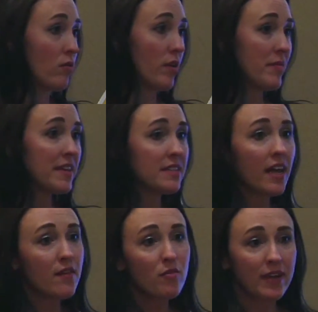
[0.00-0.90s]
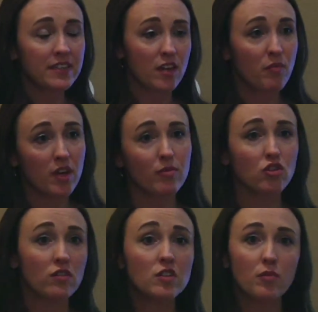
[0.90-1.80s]
for, because not everybody's going to pick up a
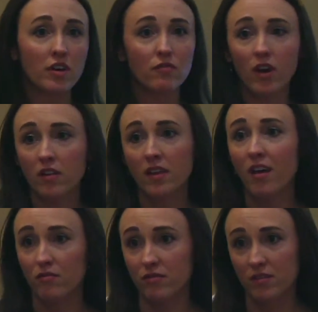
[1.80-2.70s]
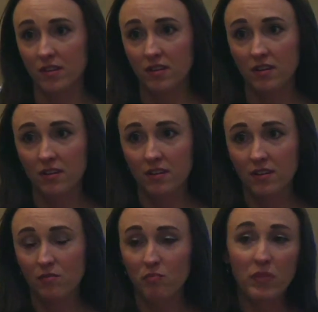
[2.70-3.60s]
children's book and fall in love.
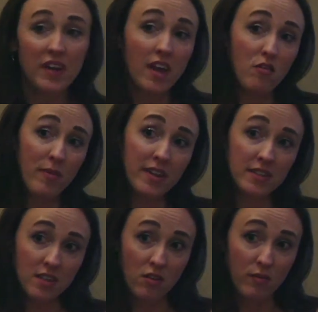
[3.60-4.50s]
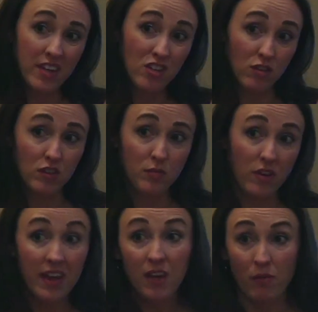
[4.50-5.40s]
But not everybody's going to read a children's
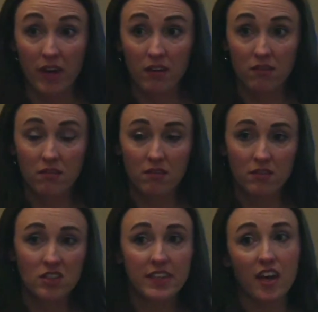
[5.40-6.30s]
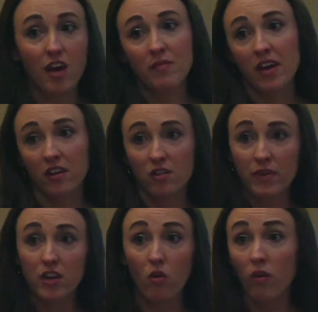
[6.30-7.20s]
book anyway. Just like I'm not going to
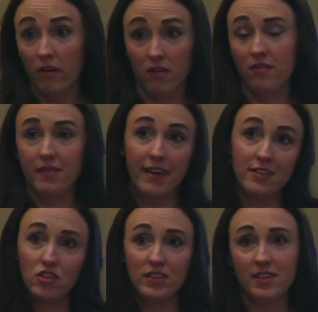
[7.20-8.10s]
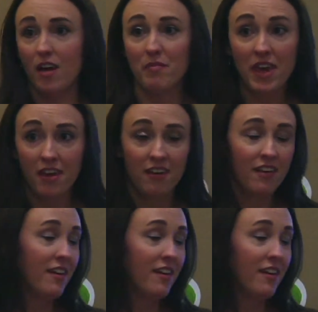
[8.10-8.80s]
read horror. Like, it's just not me.